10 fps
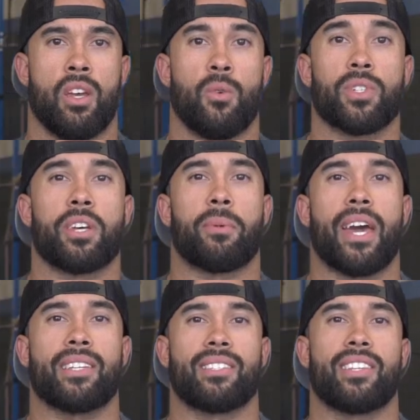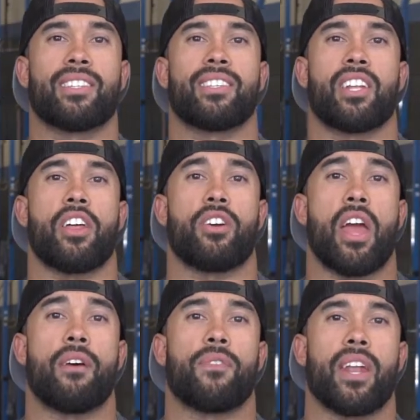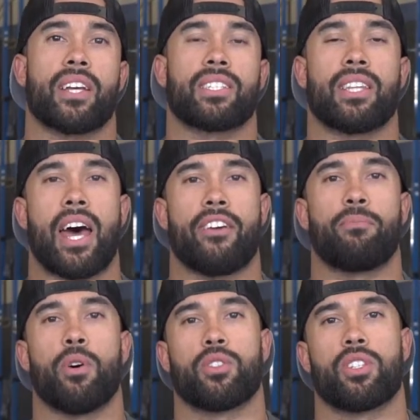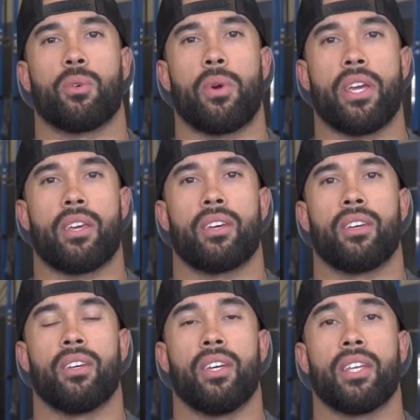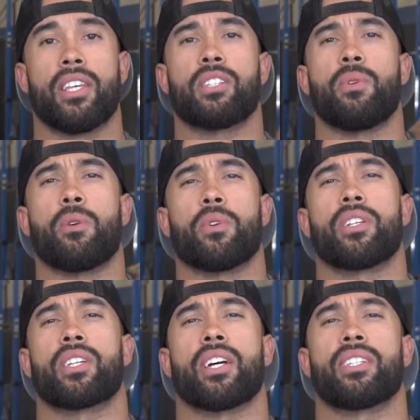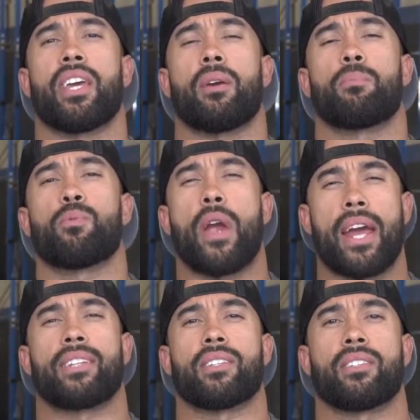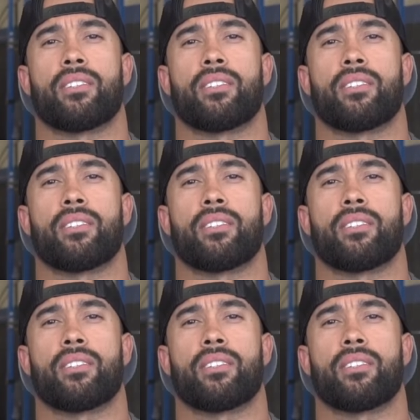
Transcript: What's up, guys? This is another F N X live post of the week. This week we're discussing practice.